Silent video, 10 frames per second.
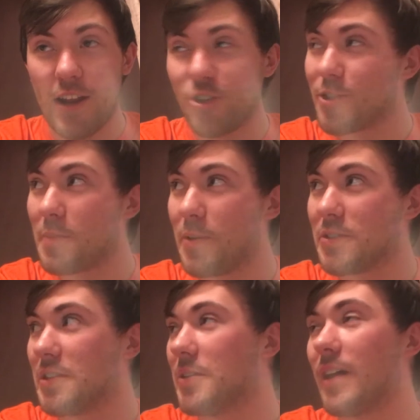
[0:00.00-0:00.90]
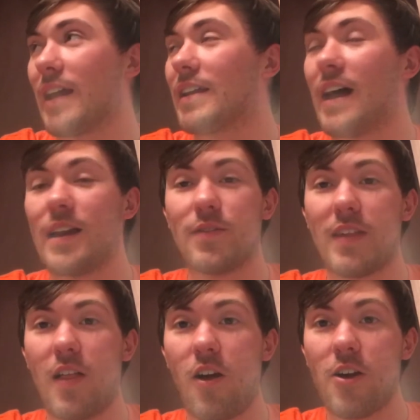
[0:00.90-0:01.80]
I just posted, like not even
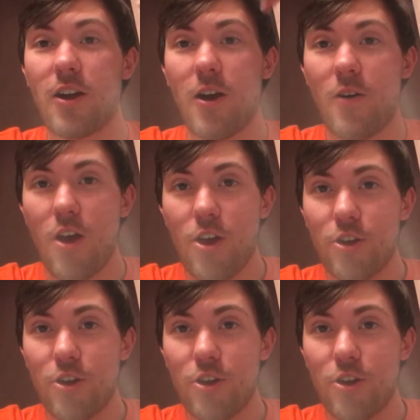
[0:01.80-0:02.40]
that long ago,